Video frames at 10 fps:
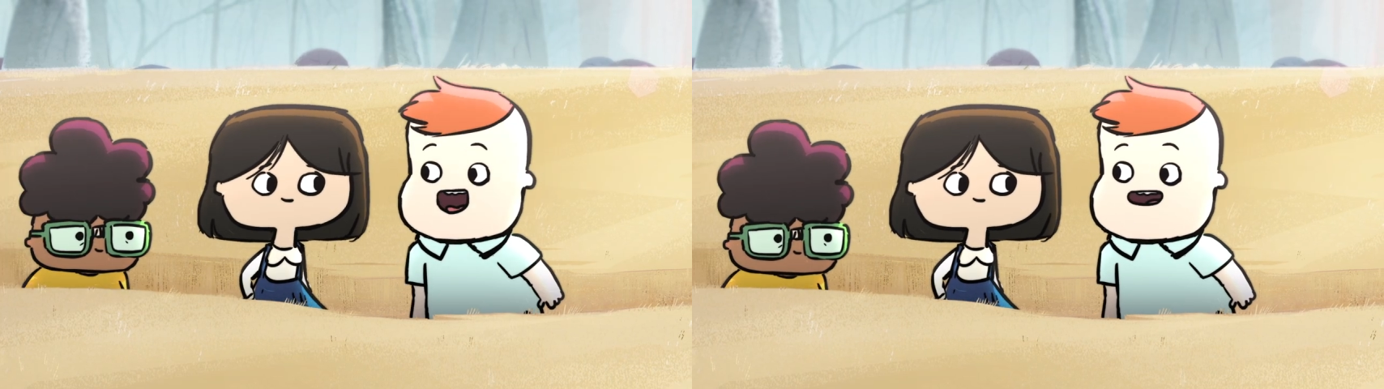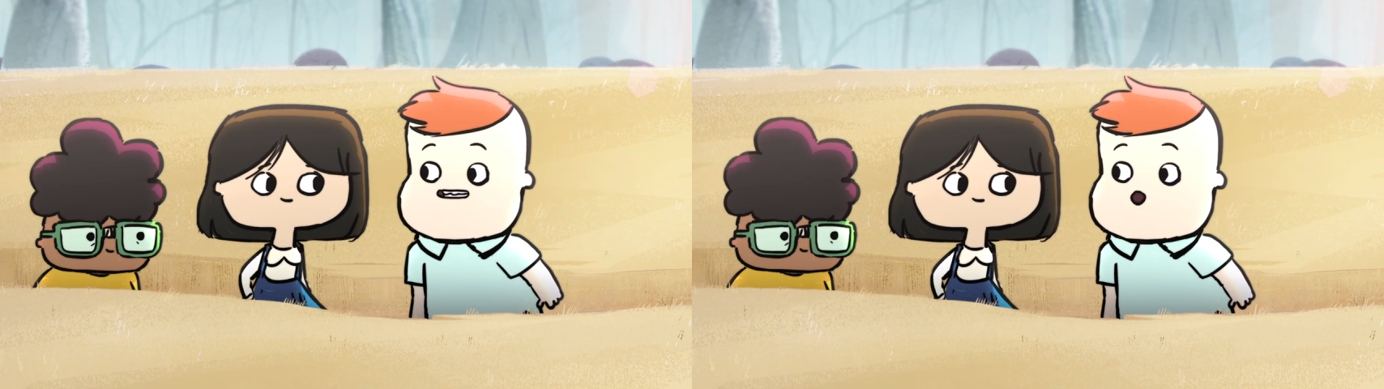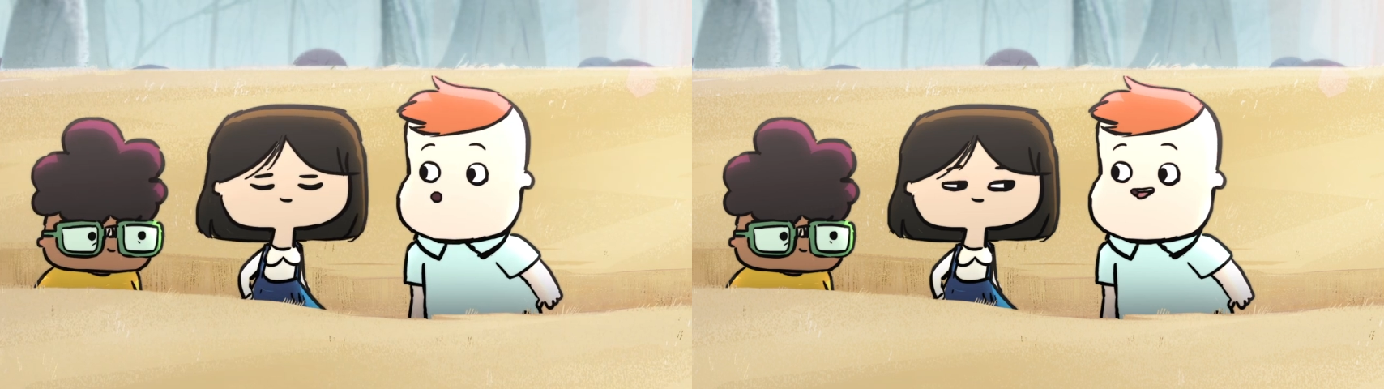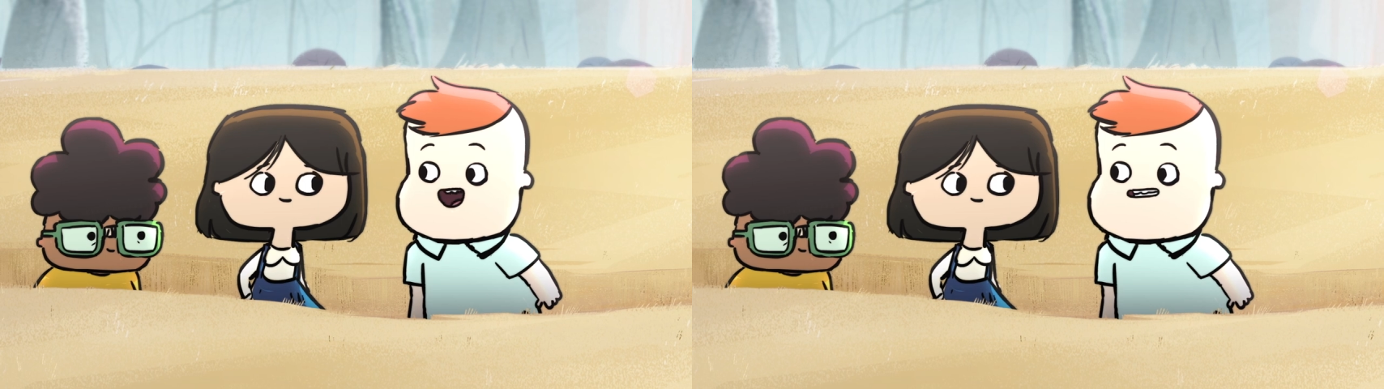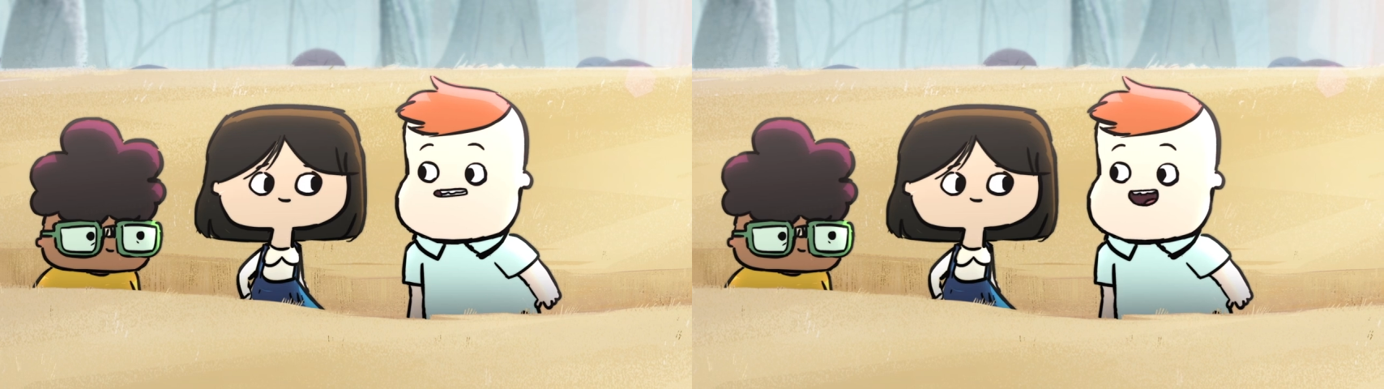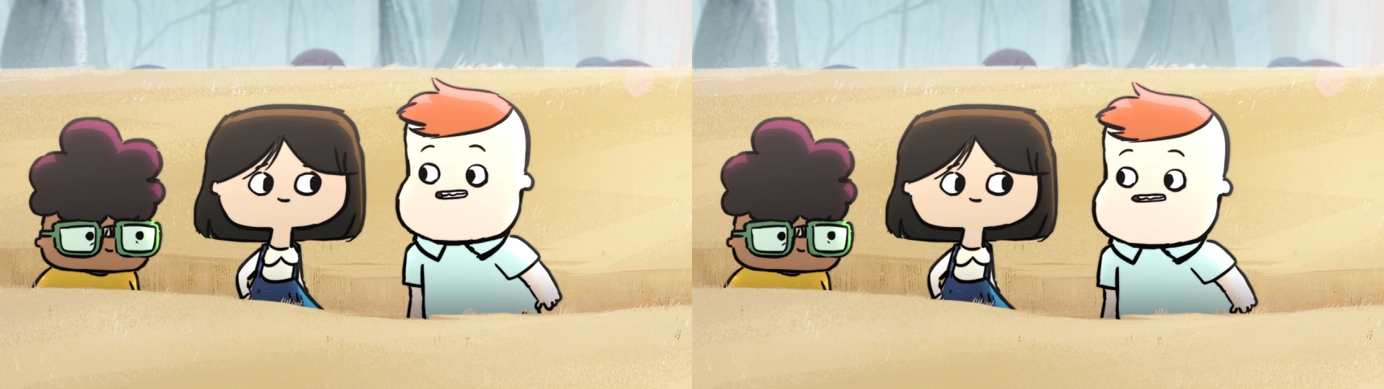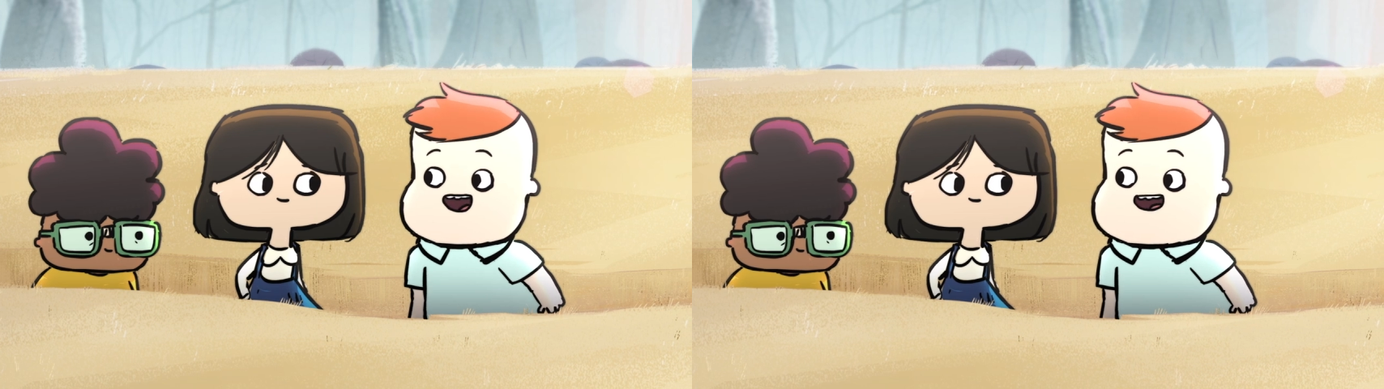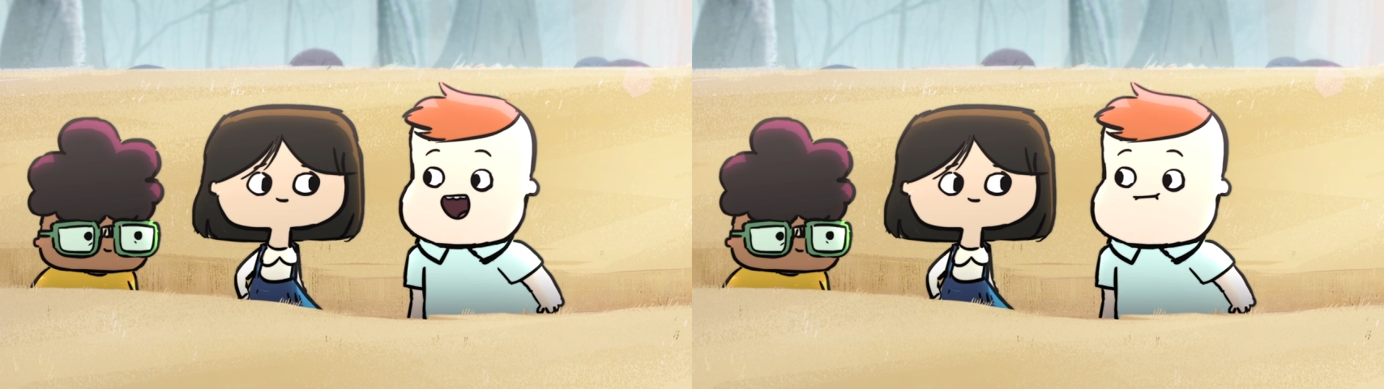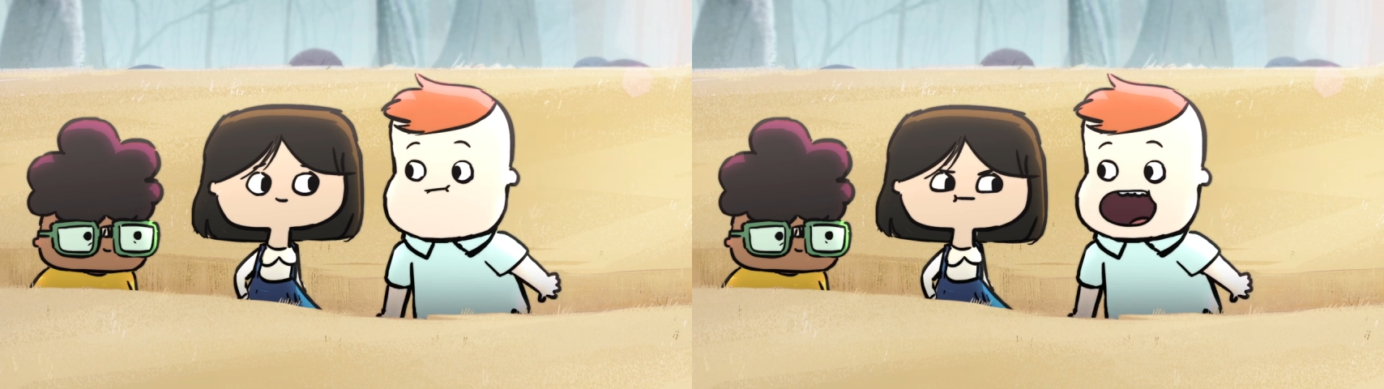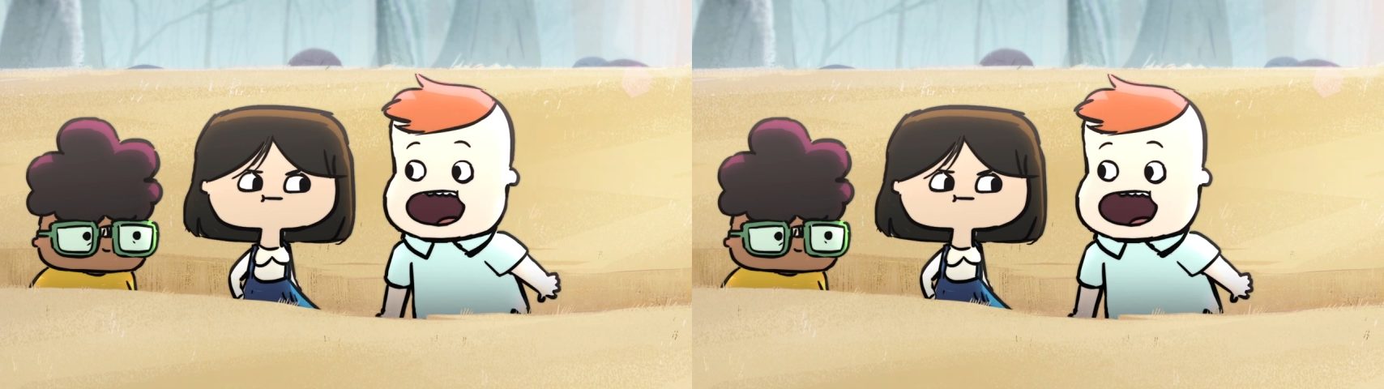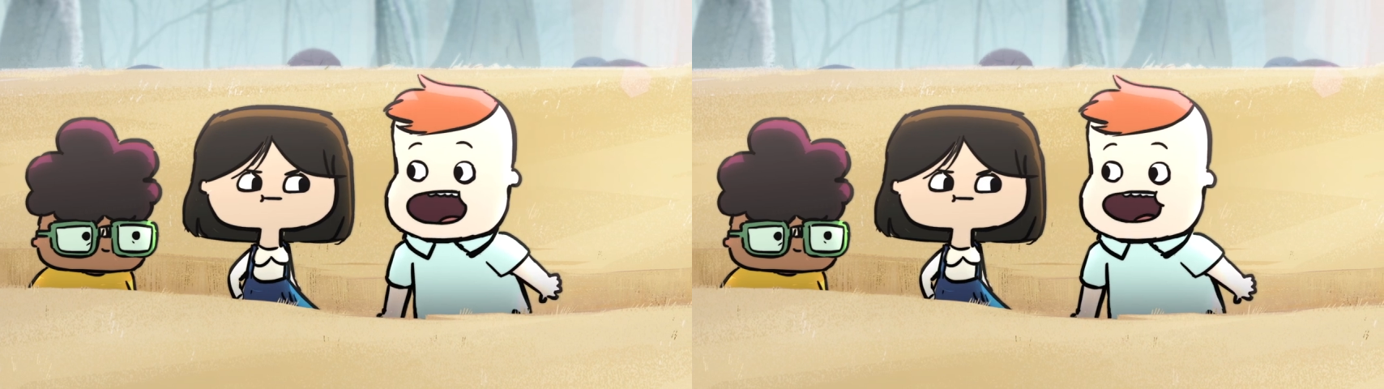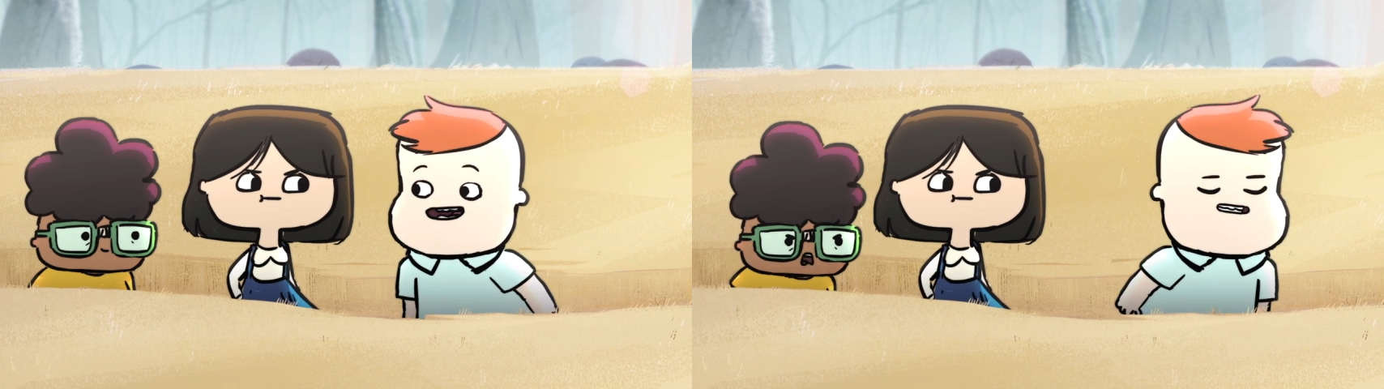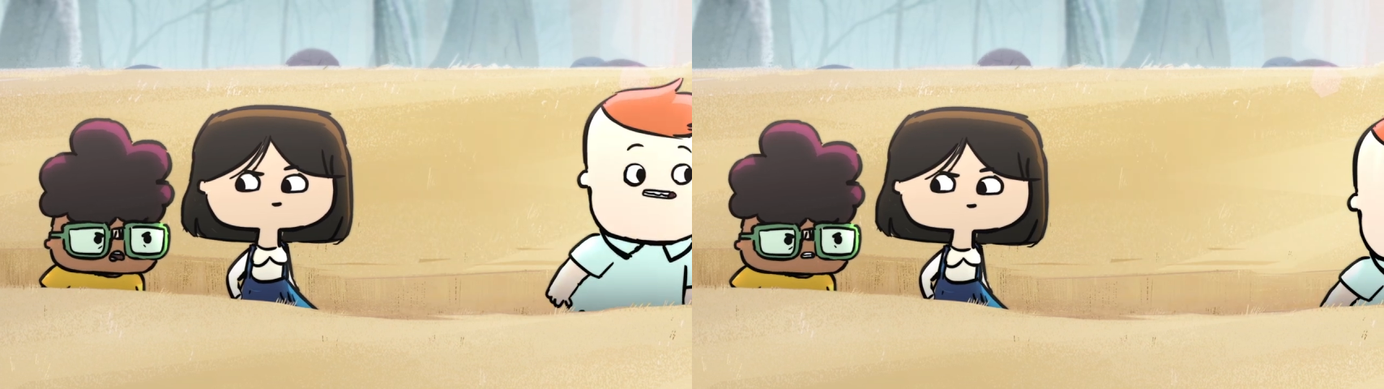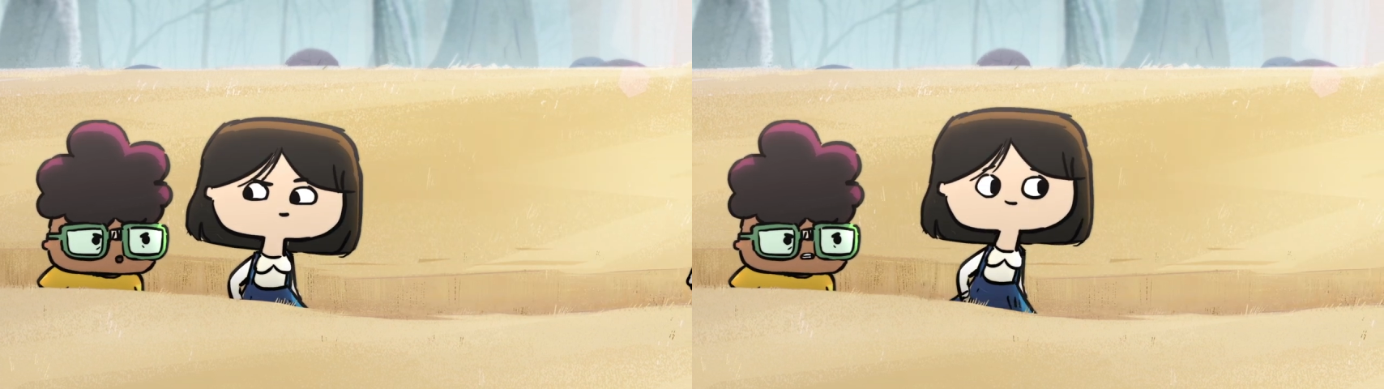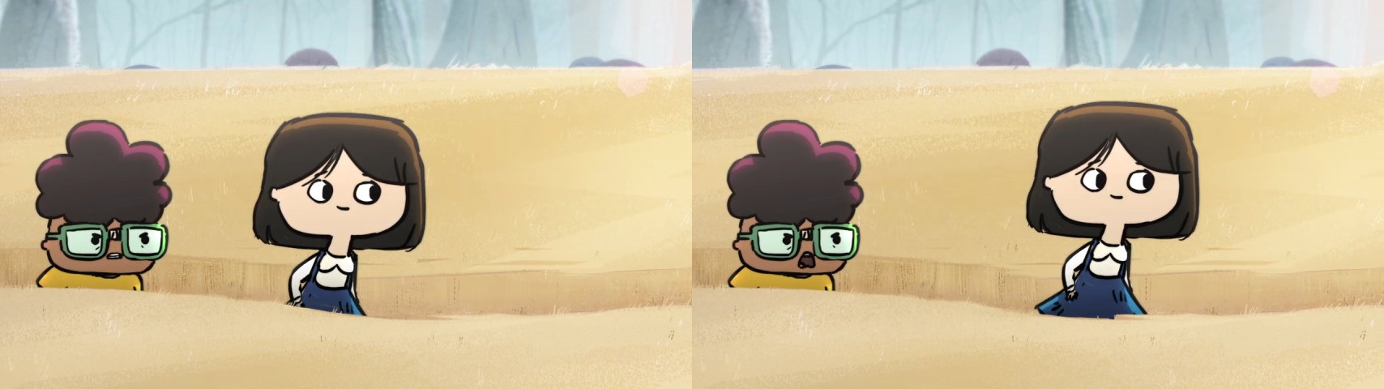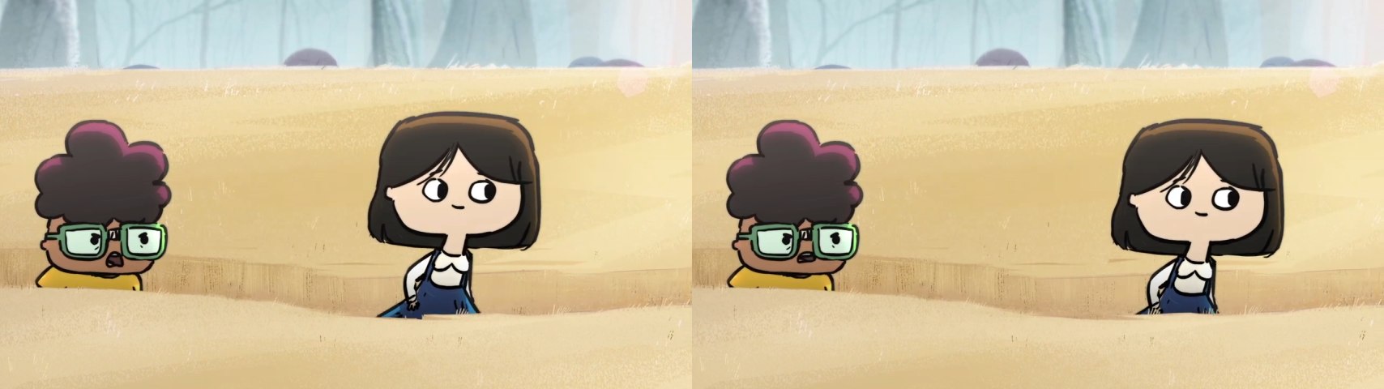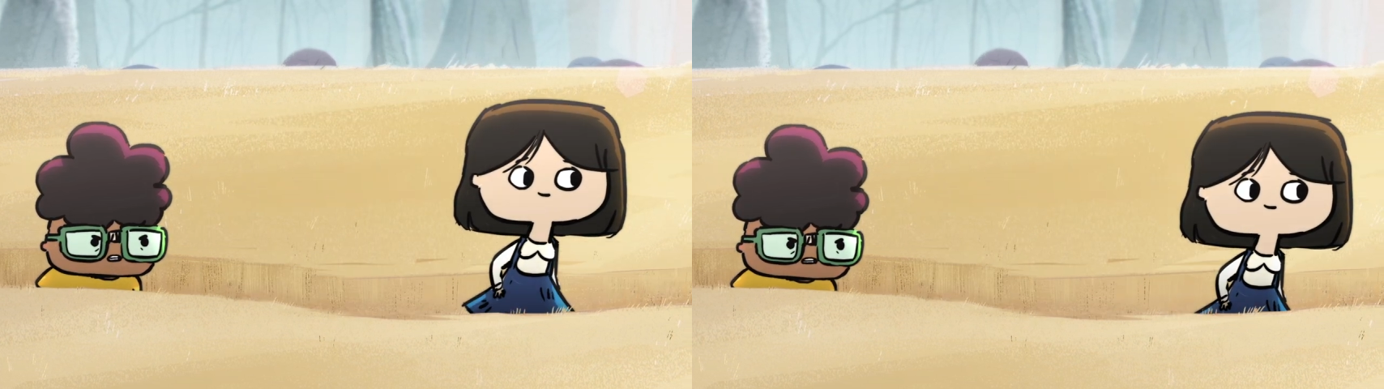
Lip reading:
Nobody's mouth can be seen.